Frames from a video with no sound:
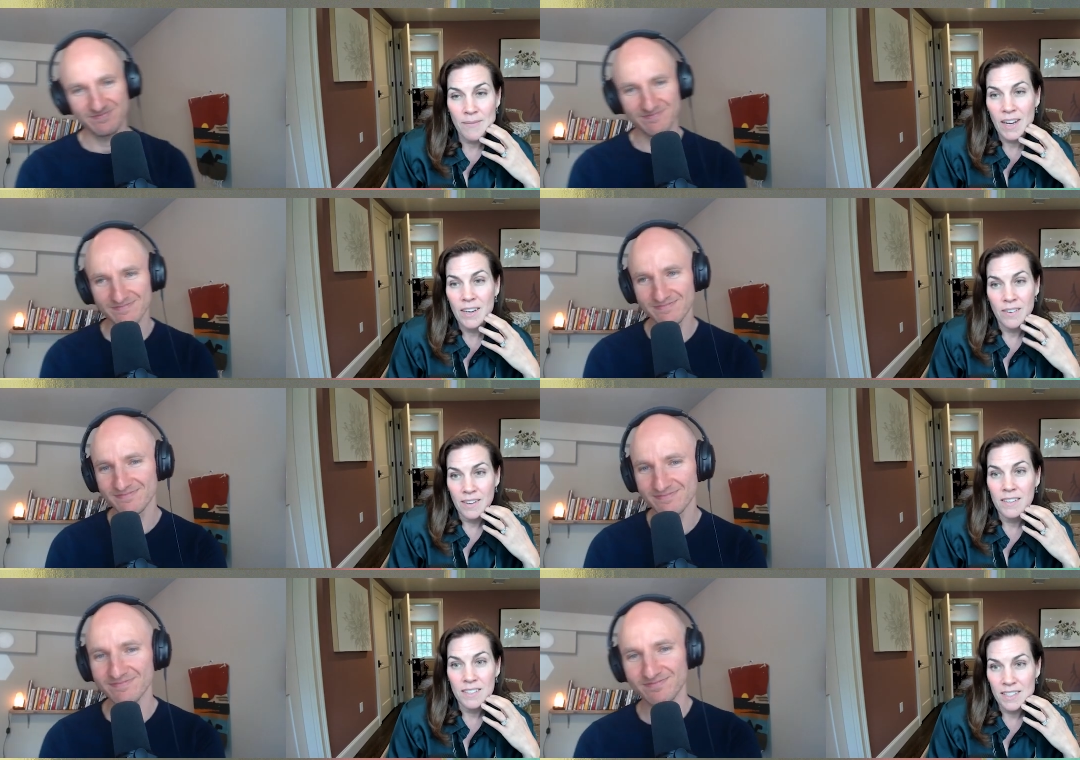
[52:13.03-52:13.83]
Speaker 1: my career,
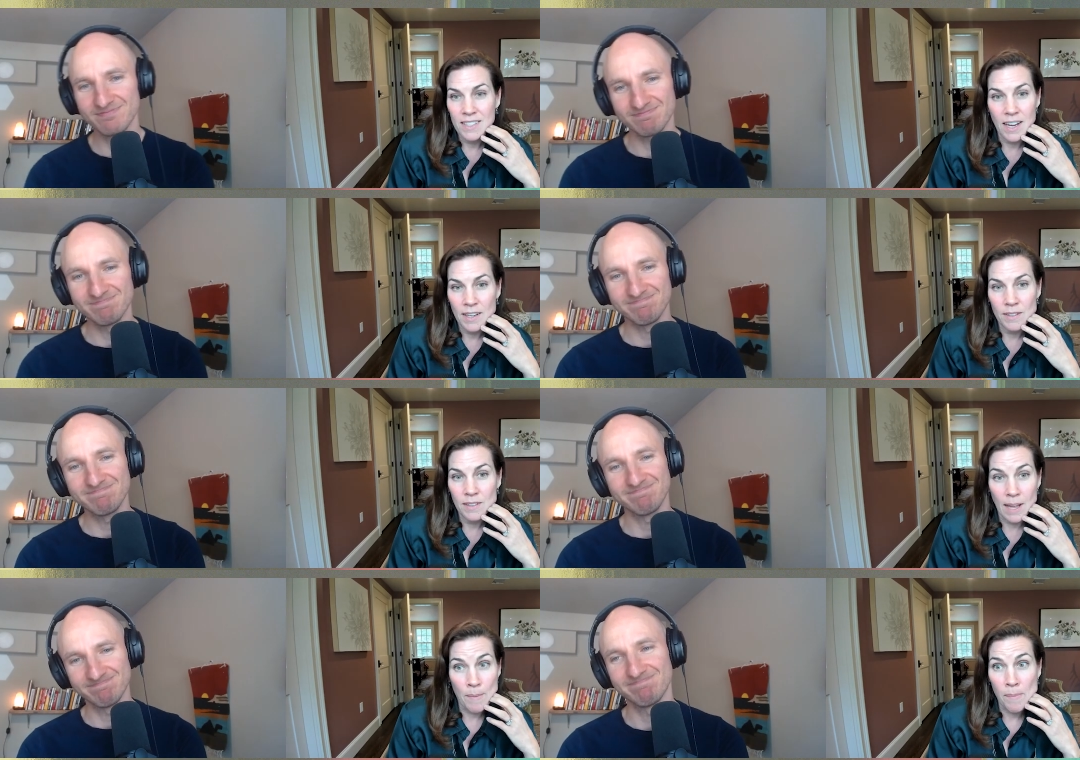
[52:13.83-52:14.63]
it's because I
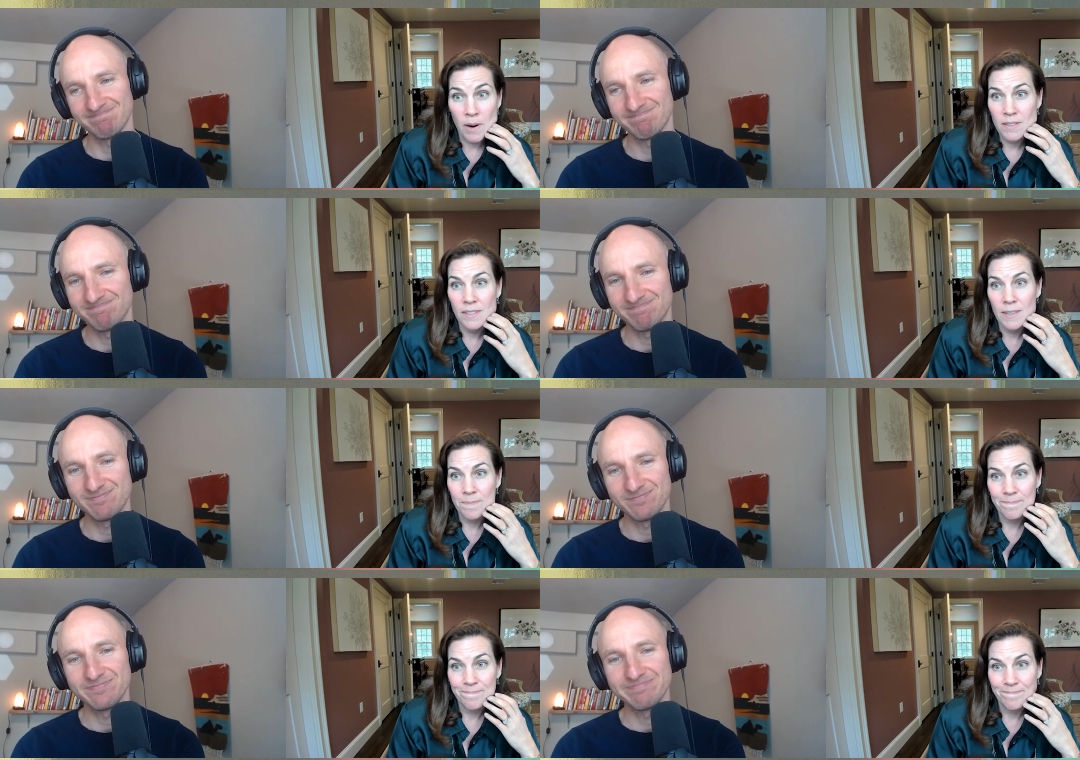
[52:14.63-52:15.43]
let my bar slip.
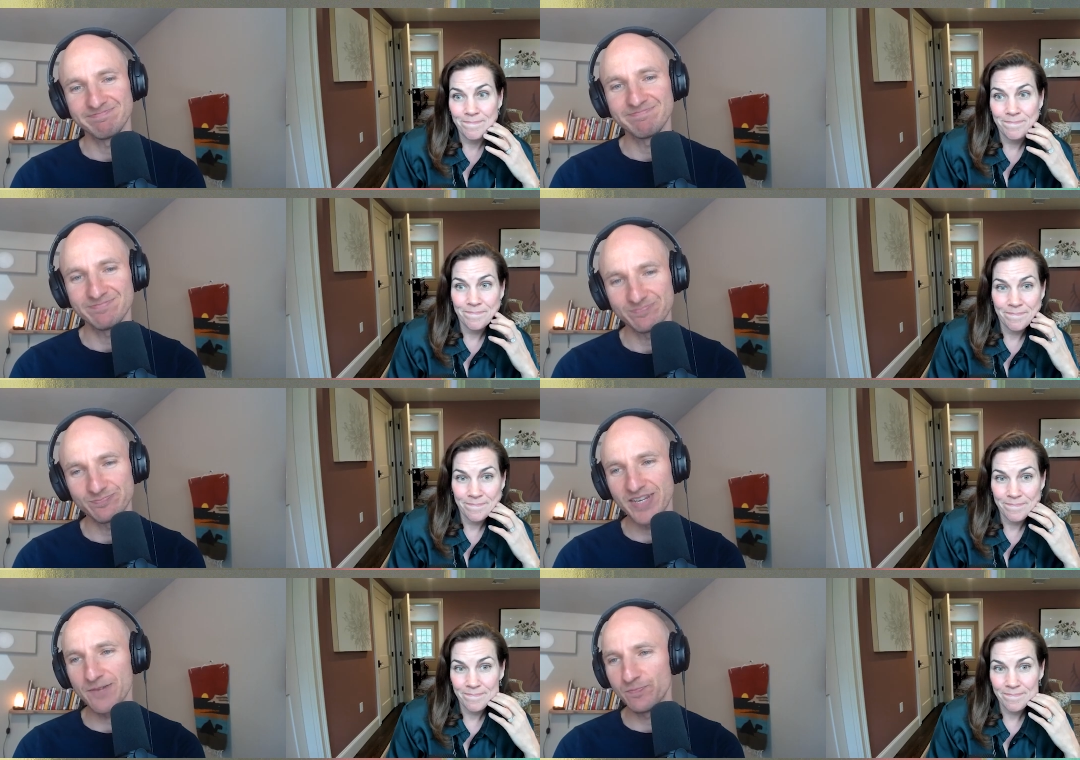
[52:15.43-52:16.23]

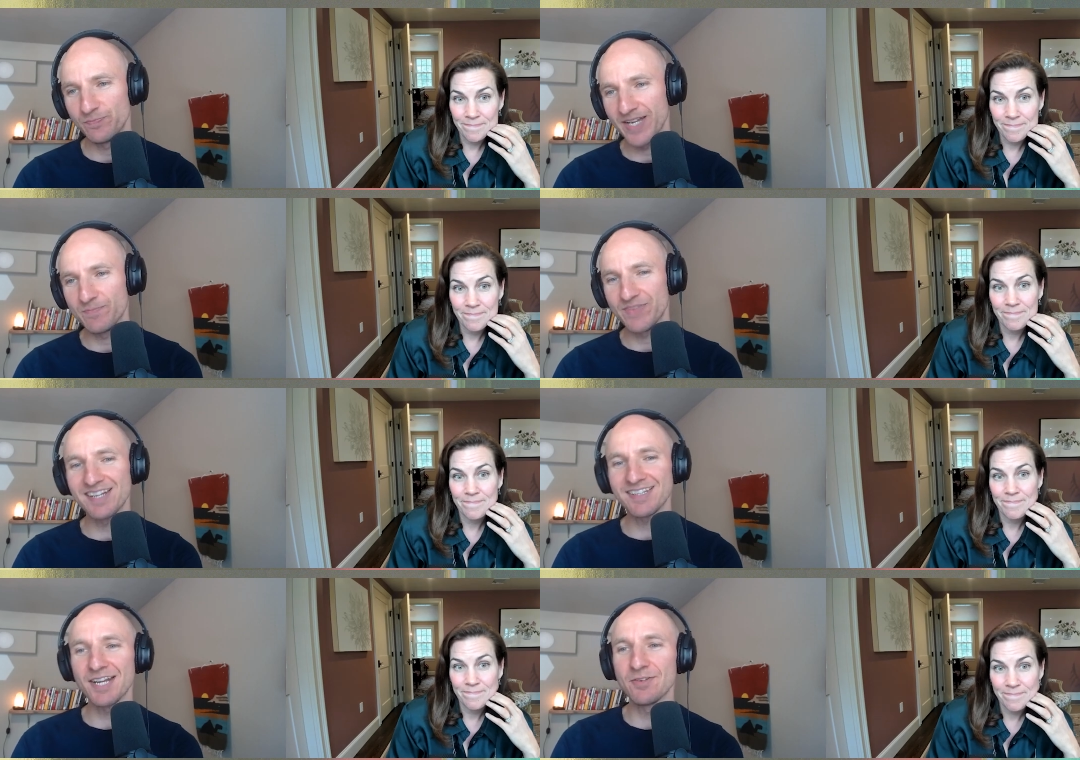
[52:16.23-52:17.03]
Speaker 2: Yep, yep.
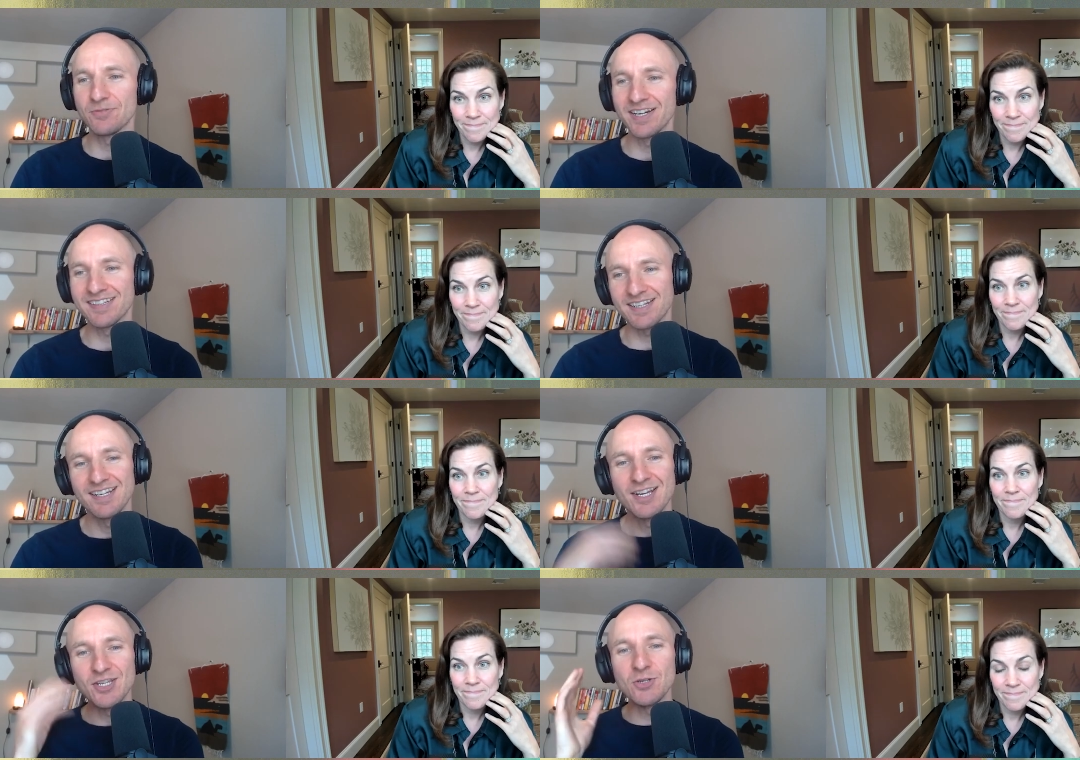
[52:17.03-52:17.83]
That is kind of the funny. It's like
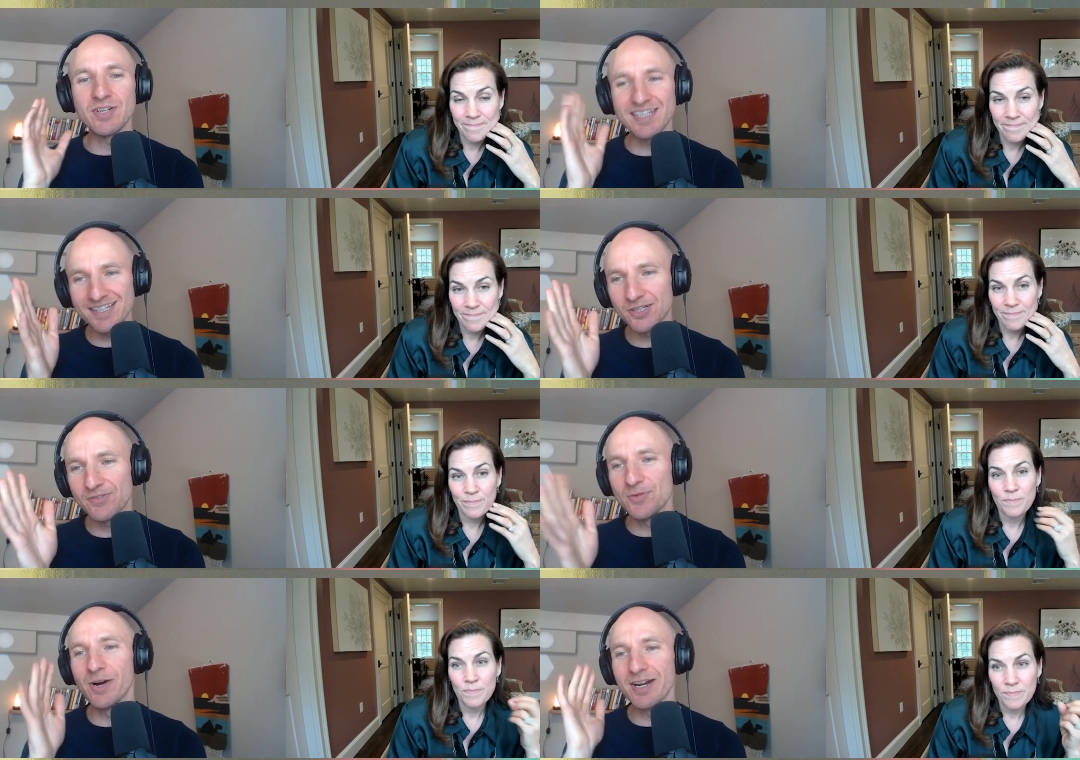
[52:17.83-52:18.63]
you can either,
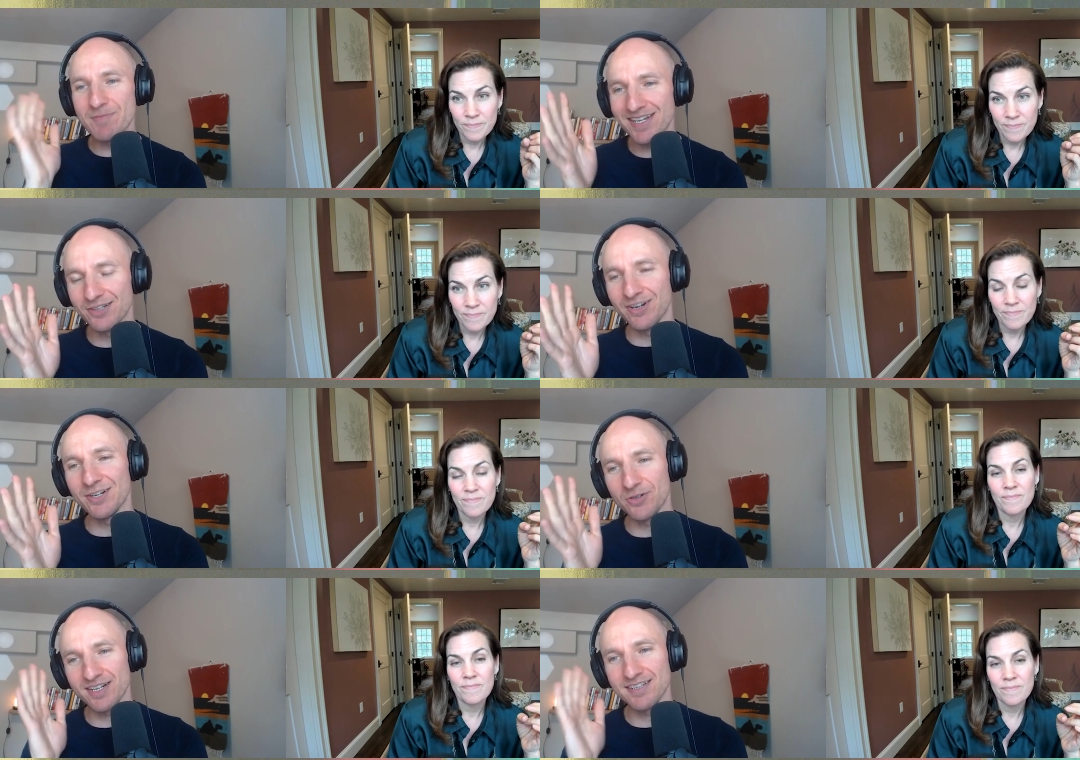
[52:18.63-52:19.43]
if you want to make a
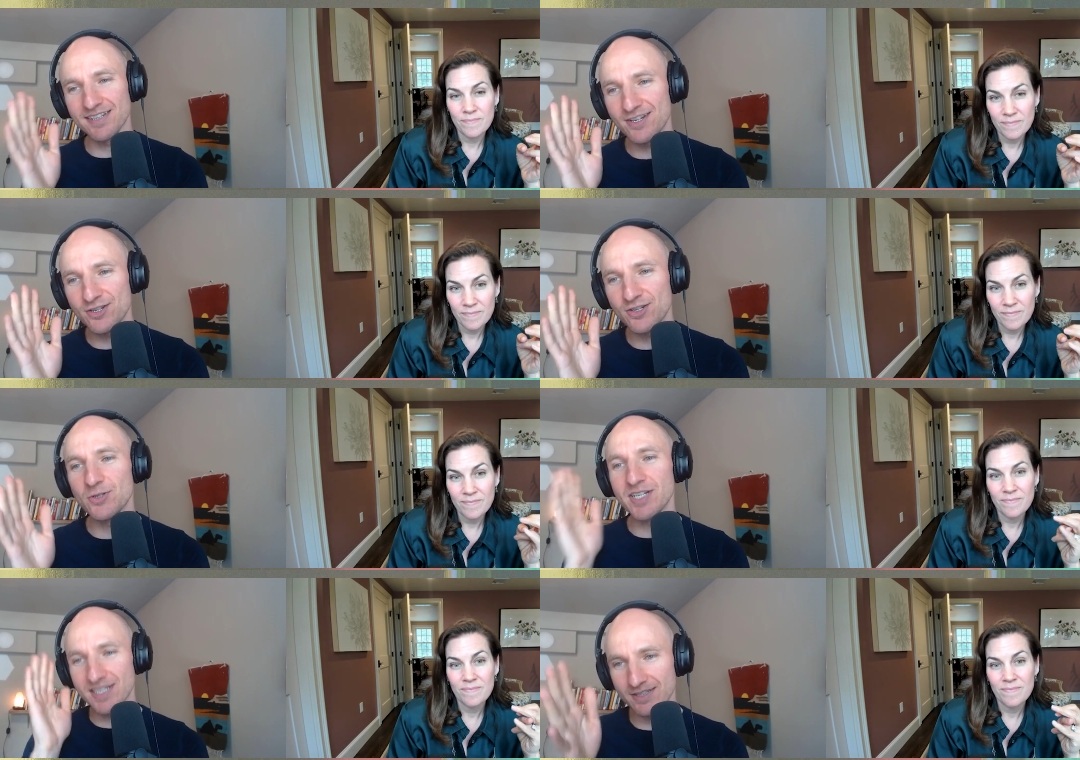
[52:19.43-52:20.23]
great organization, you
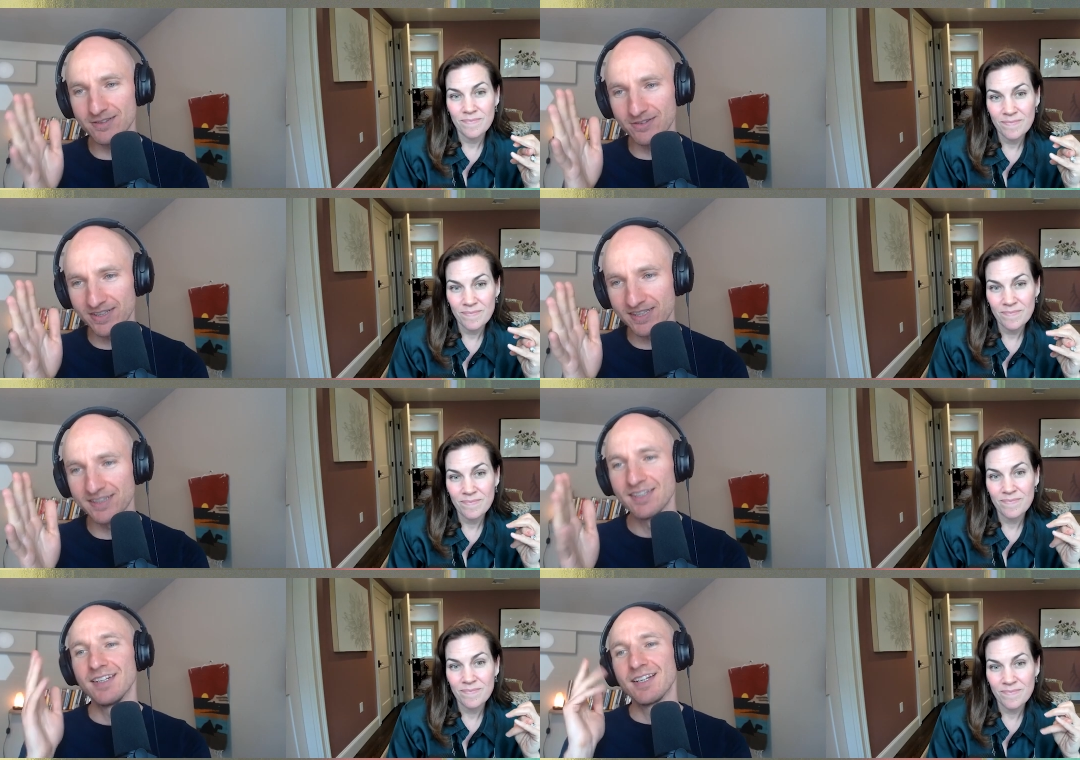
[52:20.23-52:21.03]
could either
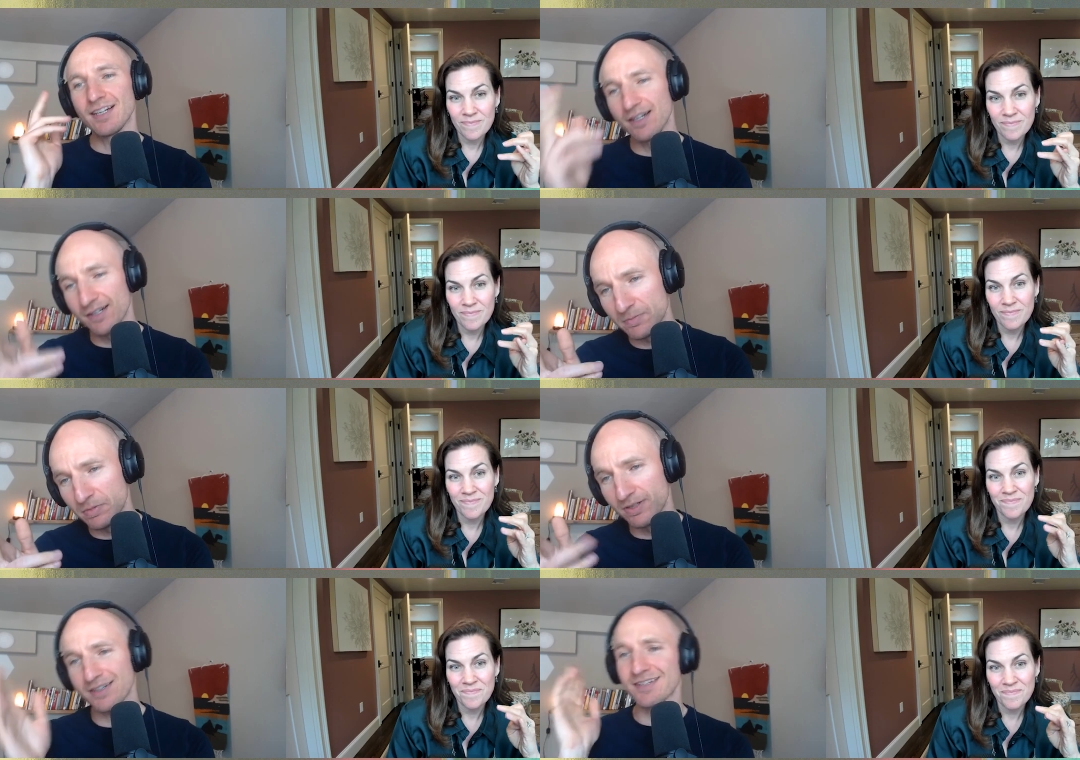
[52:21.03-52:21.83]
read Claire's
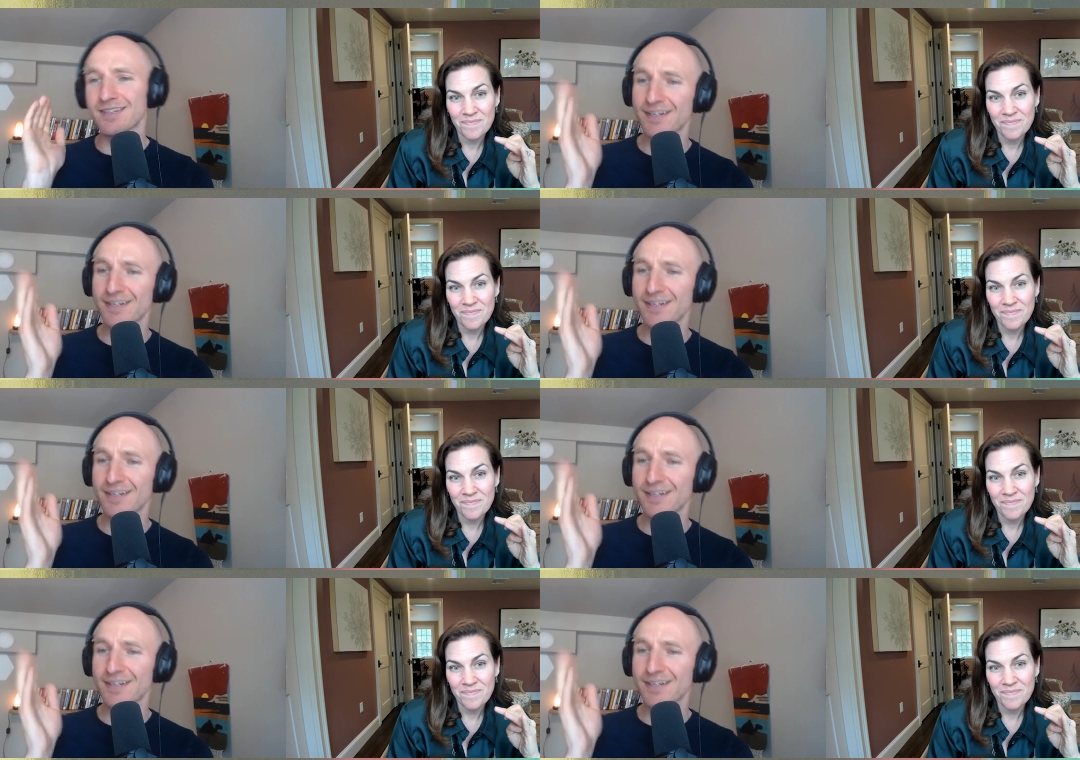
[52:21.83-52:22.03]
book. It's